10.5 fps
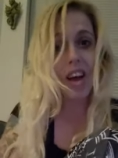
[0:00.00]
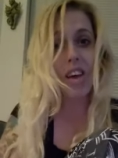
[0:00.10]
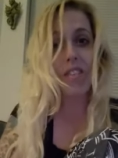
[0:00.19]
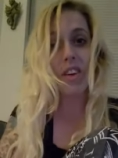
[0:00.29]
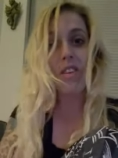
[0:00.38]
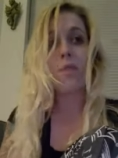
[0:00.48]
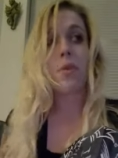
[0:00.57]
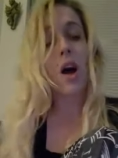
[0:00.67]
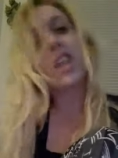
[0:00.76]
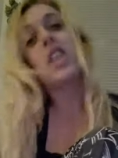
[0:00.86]
of your
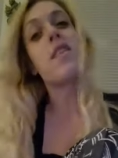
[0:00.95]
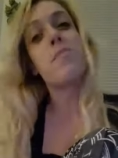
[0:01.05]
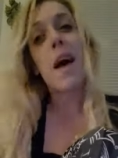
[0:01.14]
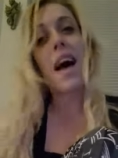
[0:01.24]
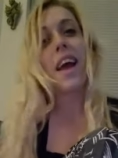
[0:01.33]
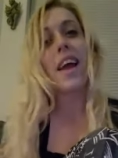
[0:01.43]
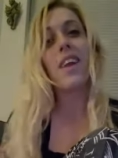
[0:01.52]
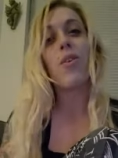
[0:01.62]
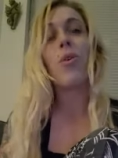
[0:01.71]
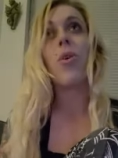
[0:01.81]
subconscious
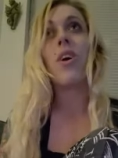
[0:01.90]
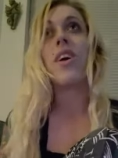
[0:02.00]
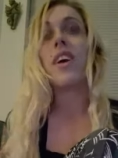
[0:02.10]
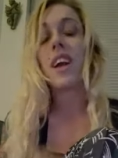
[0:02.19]
mind or